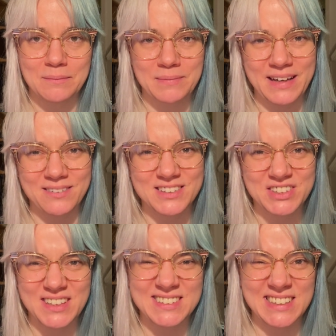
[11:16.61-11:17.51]
I know the
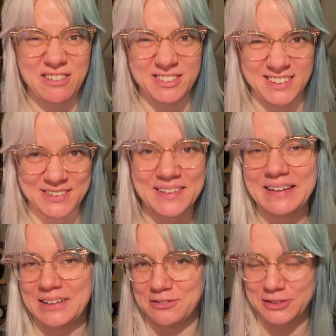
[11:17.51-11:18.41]
shade isn't that fun though,
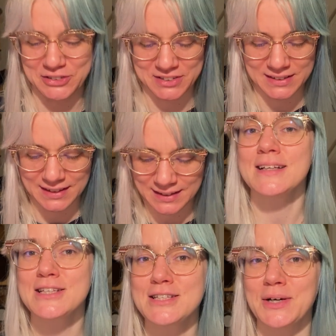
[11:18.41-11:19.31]
unfortunately.
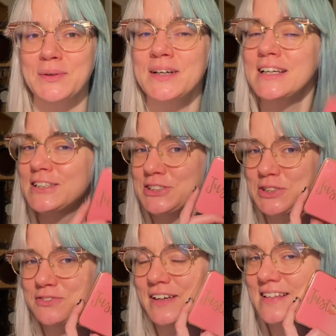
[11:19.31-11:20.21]
So, Too
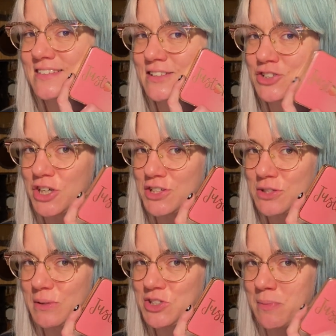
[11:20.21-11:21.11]
Faced Just
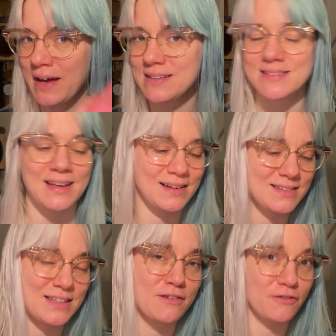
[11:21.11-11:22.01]
Peachy Mattes, and it's
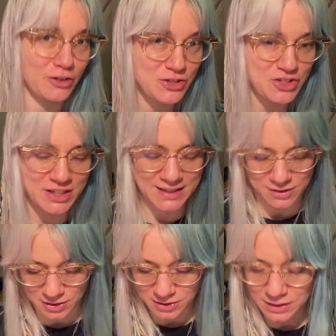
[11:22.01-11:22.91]
the first shade
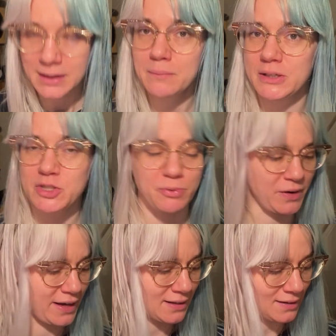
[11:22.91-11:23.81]
called Peach
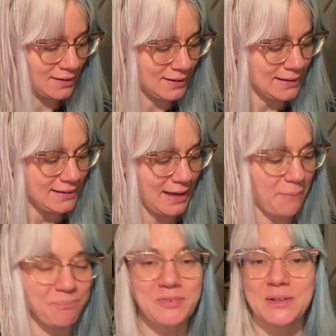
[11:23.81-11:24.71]
Meringue. Yeah,
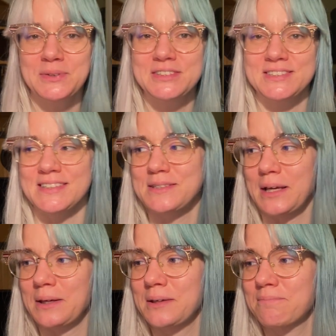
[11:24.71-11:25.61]
which is this
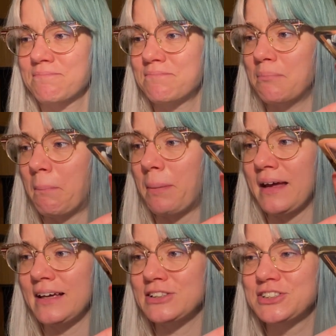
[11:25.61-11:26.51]
like
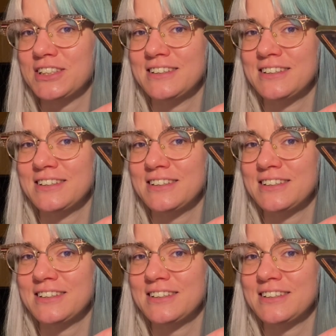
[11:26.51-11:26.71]
beige.